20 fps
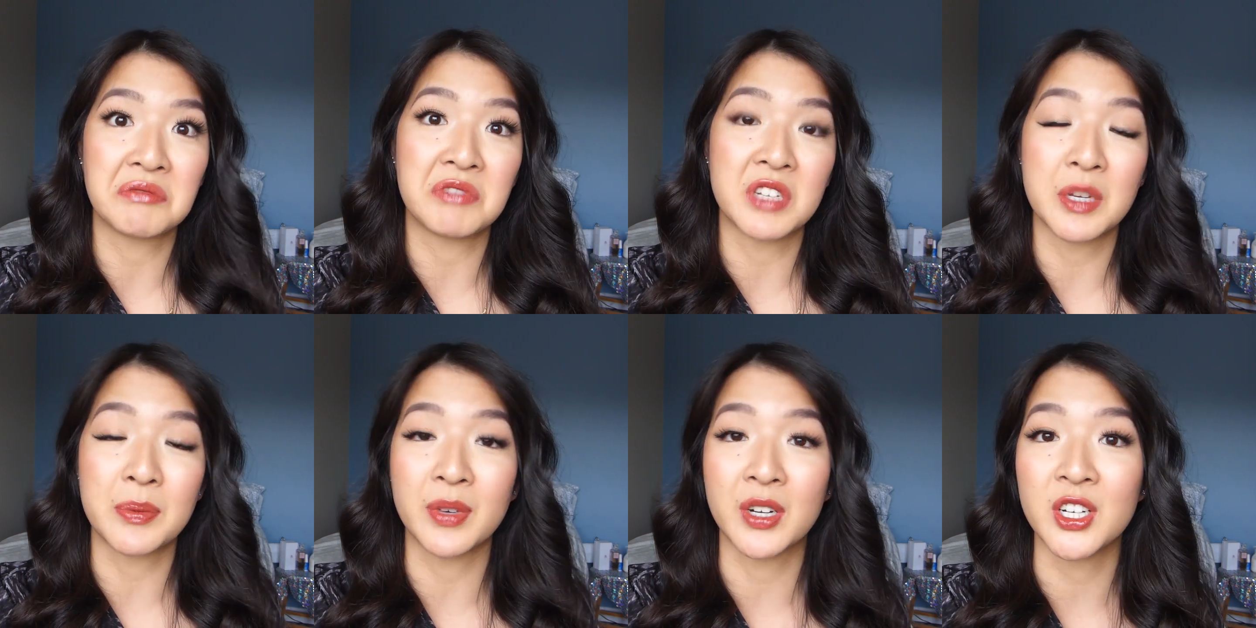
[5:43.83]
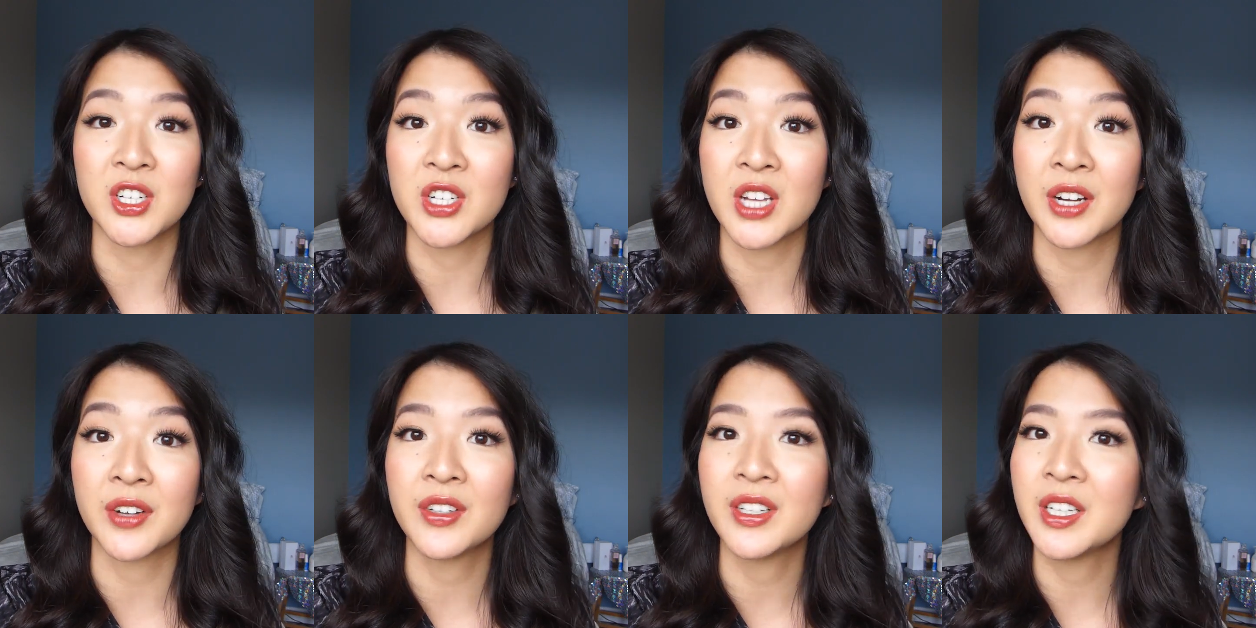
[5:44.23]
deeper in
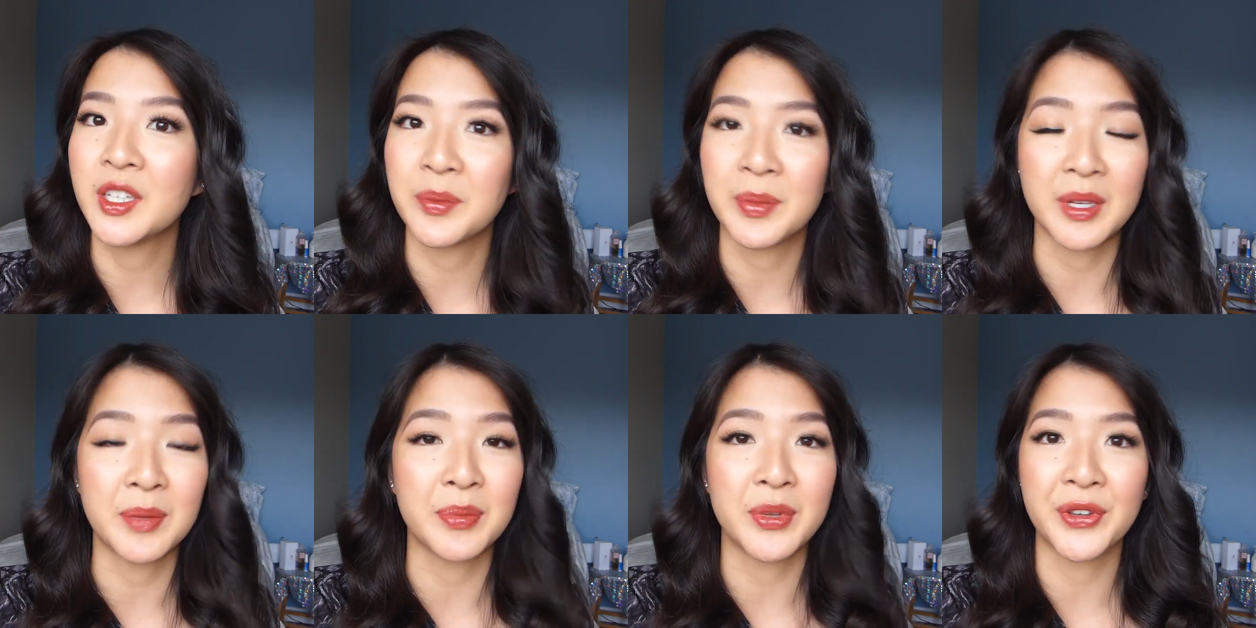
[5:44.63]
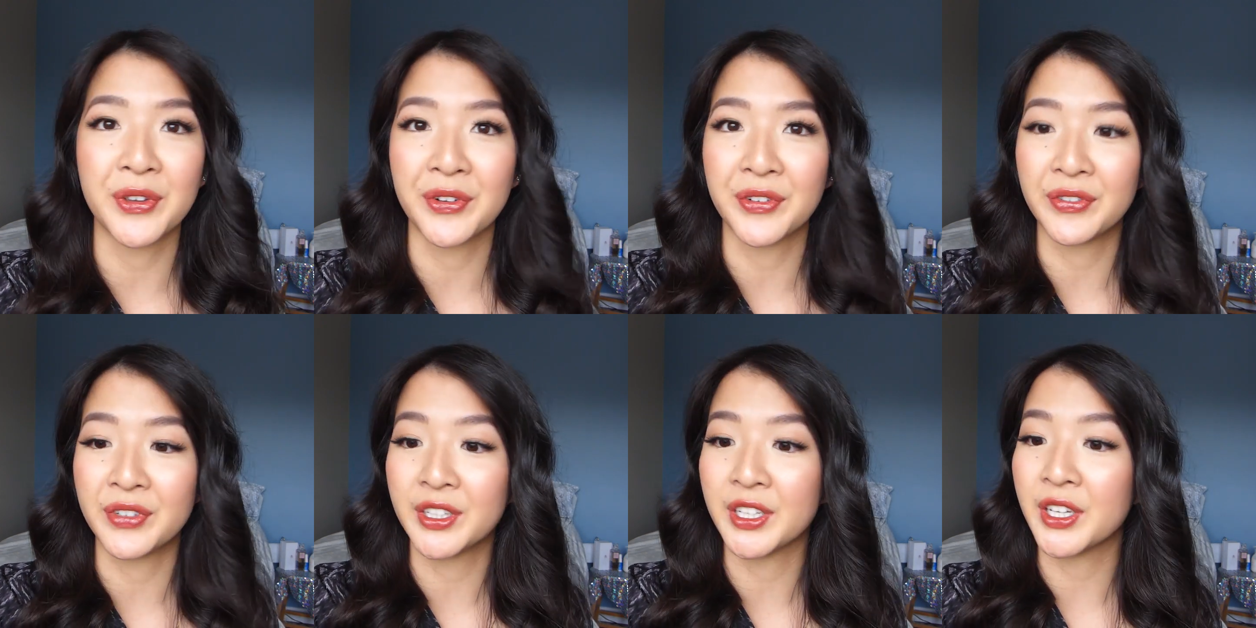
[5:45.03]
general. It'd be a
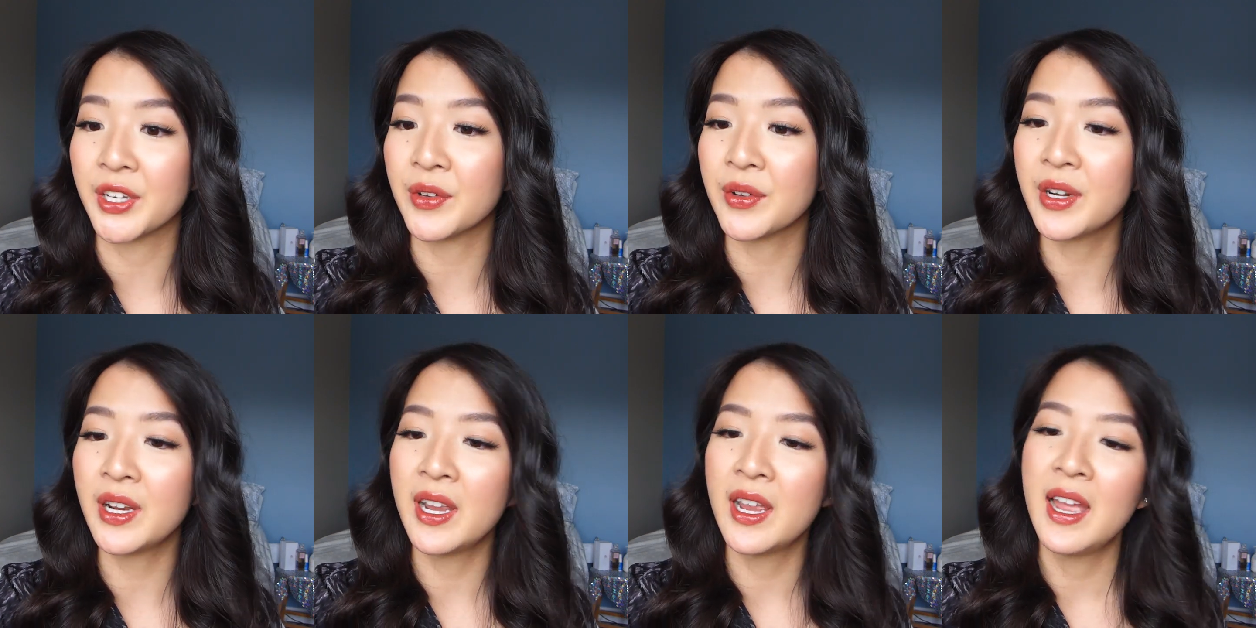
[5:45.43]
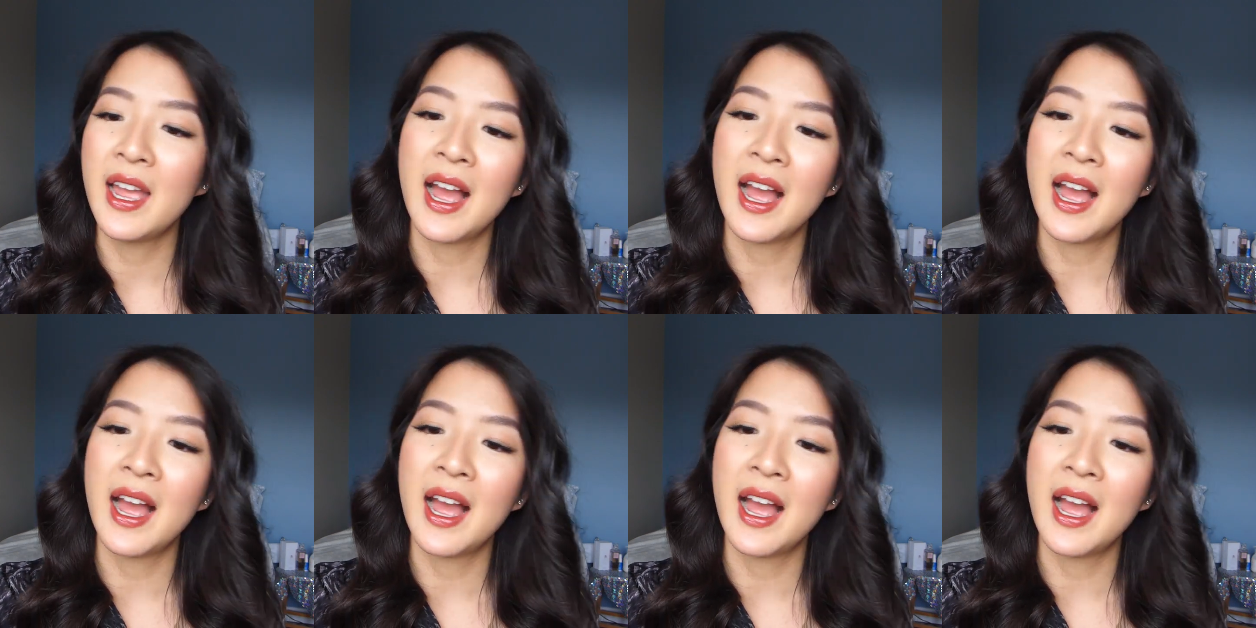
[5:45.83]
beautiful nude.